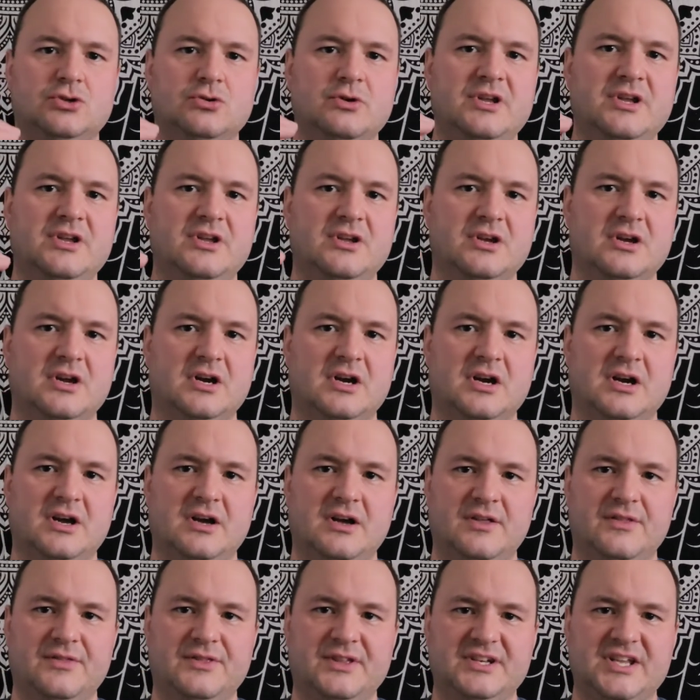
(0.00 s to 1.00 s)
doing
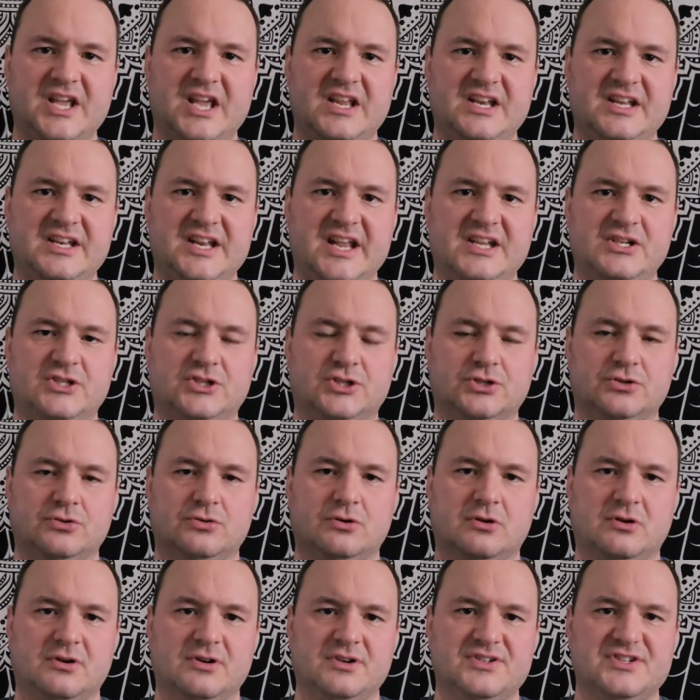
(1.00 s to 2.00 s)
the day-to-day
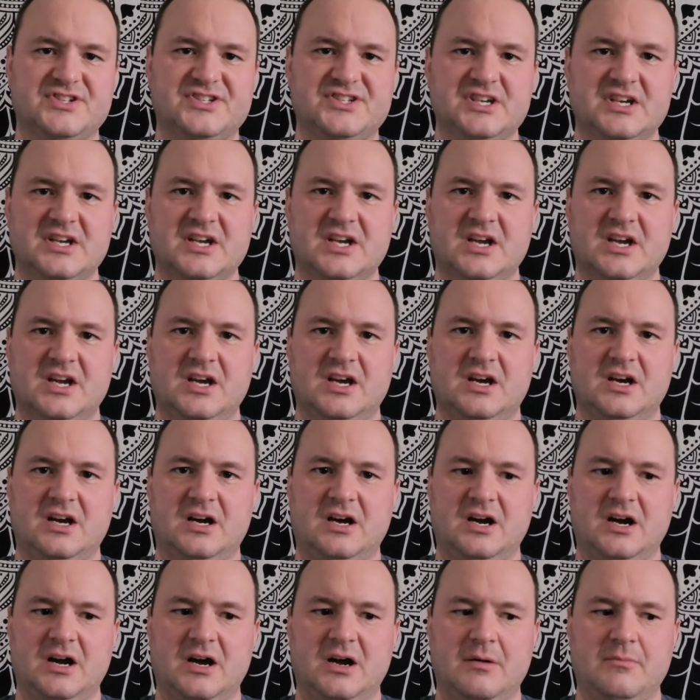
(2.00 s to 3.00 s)
chores,
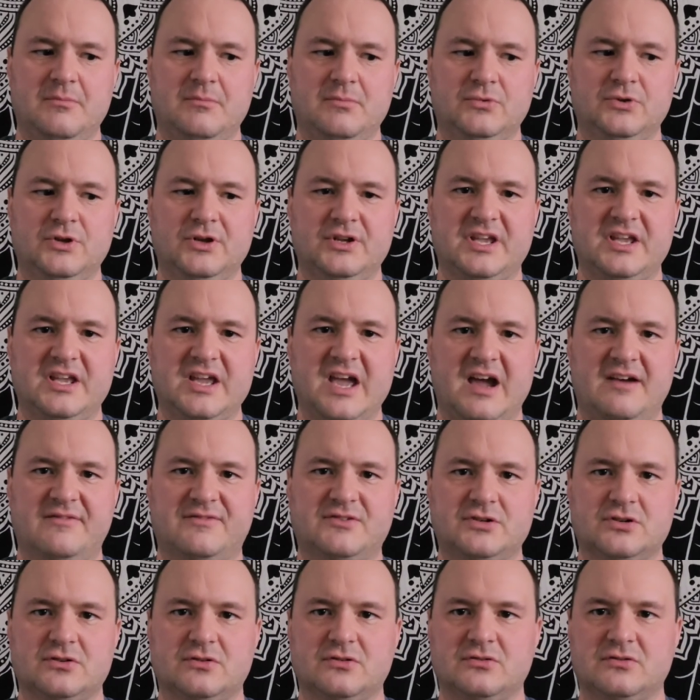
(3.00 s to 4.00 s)
um, looking
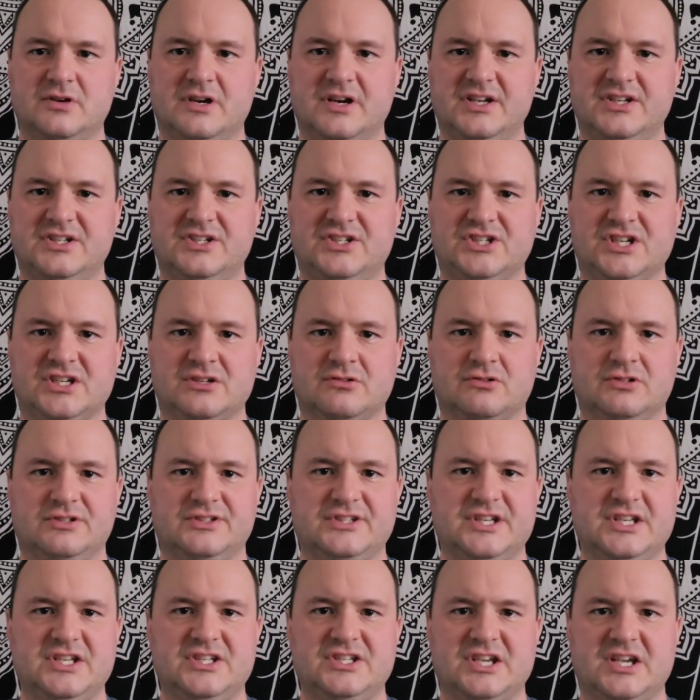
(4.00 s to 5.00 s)
after
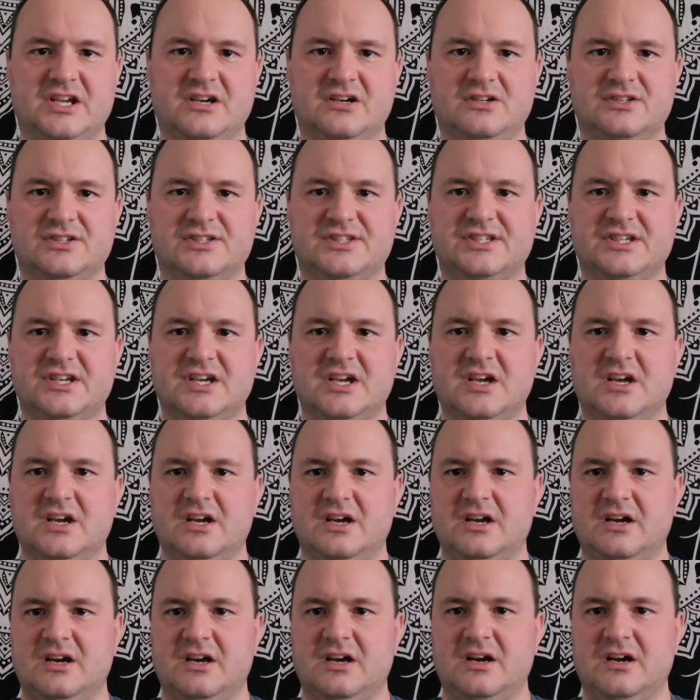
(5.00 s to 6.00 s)
general details
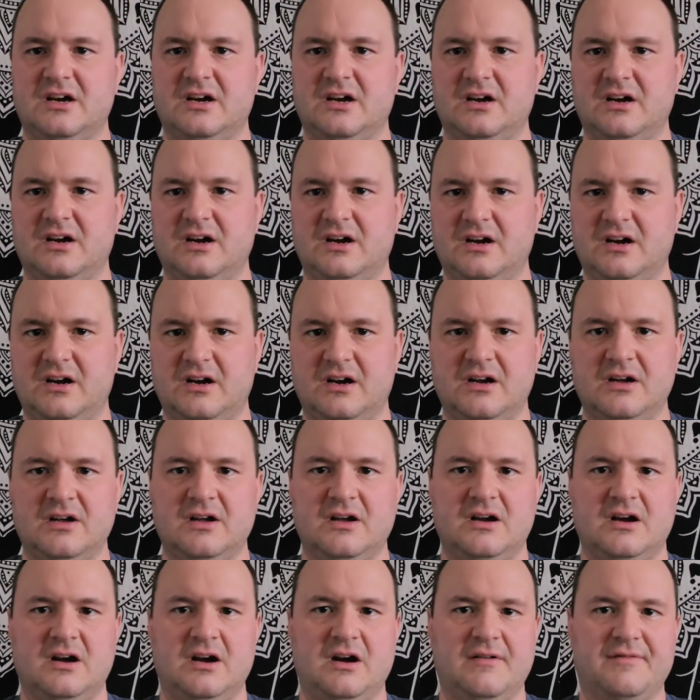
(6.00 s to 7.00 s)

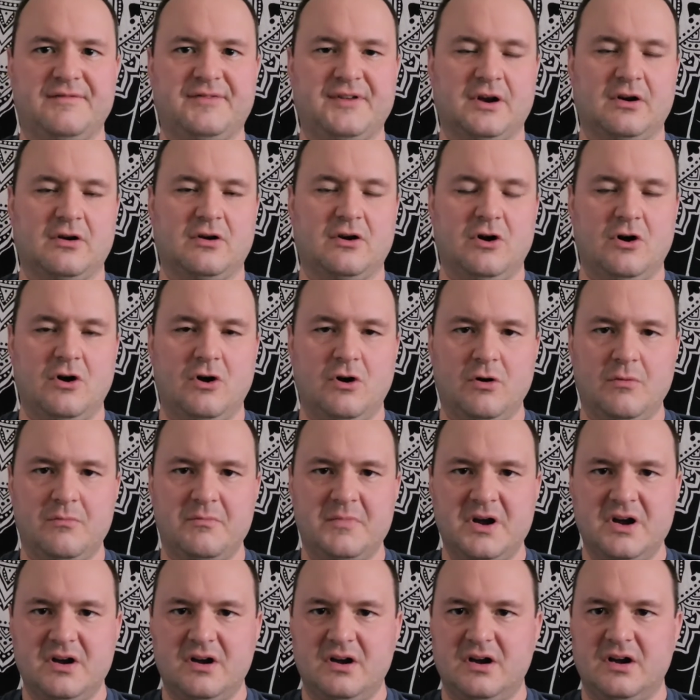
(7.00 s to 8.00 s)
of their
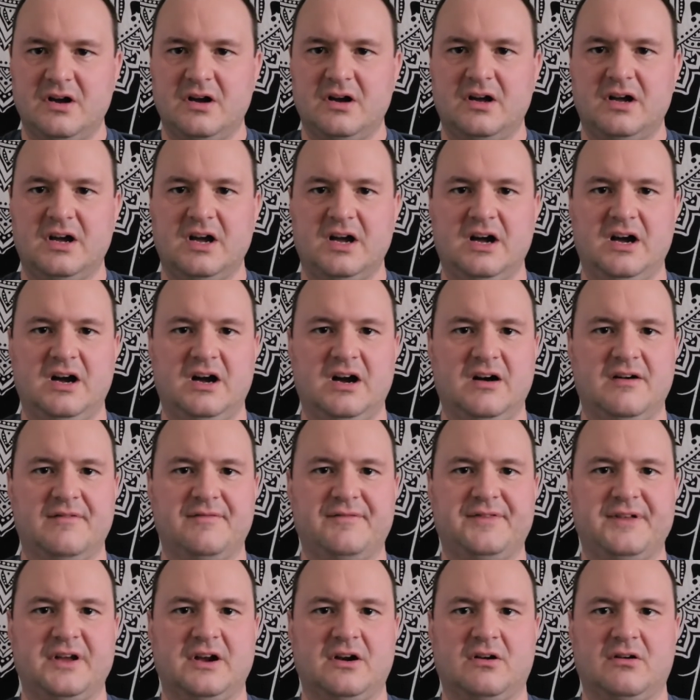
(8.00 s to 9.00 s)
home,
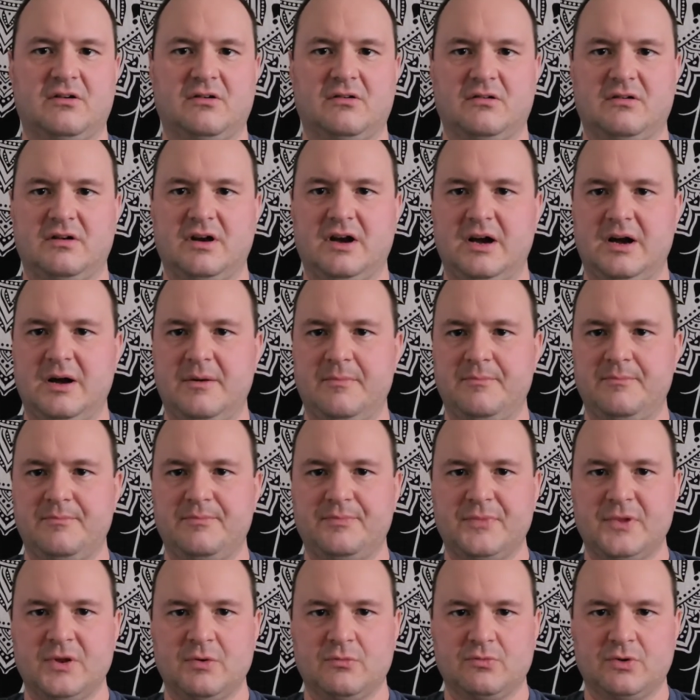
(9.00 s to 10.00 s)
of their
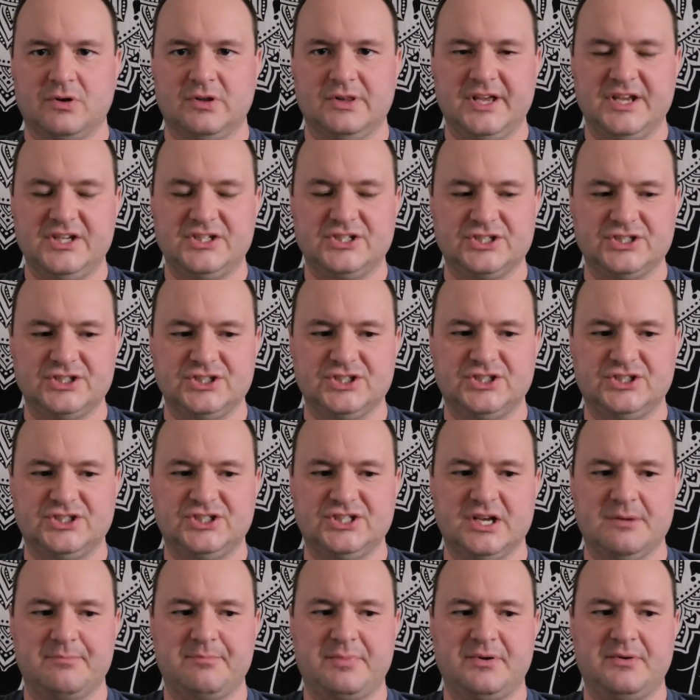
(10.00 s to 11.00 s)
um,
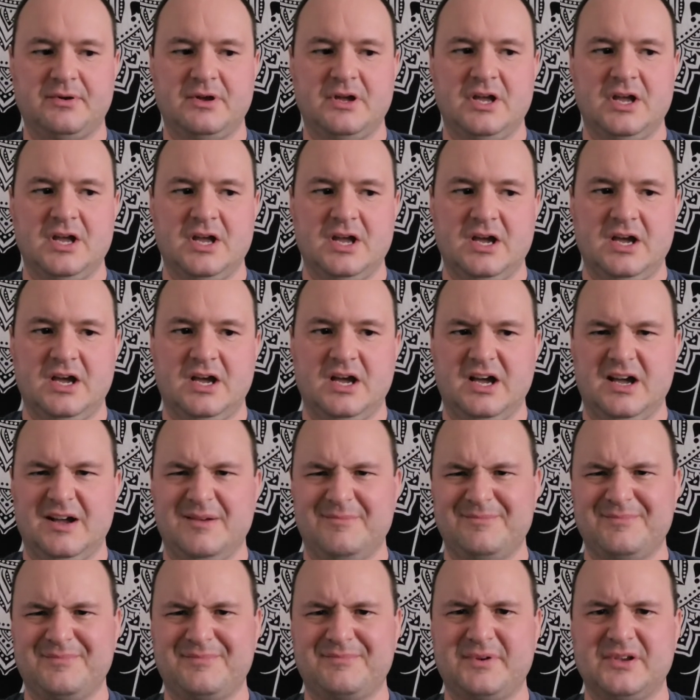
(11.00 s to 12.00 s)
relationship.
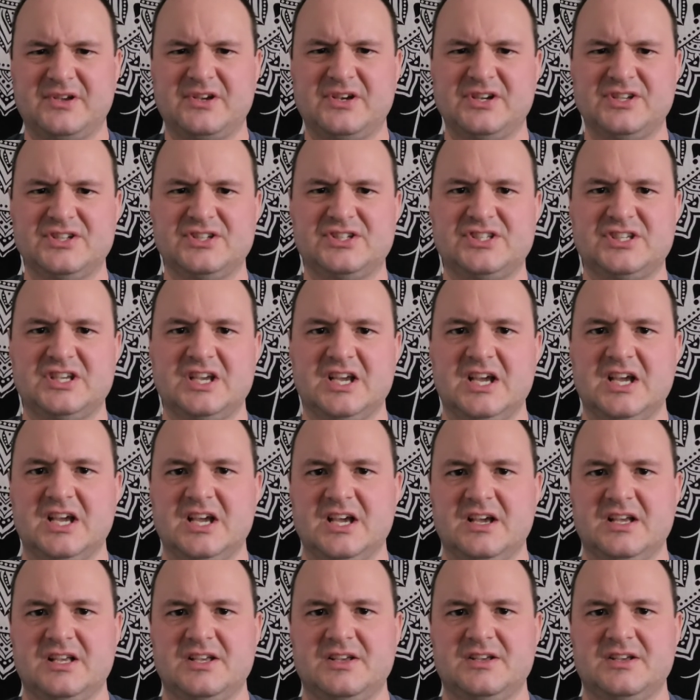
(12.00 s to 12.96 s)
Um, because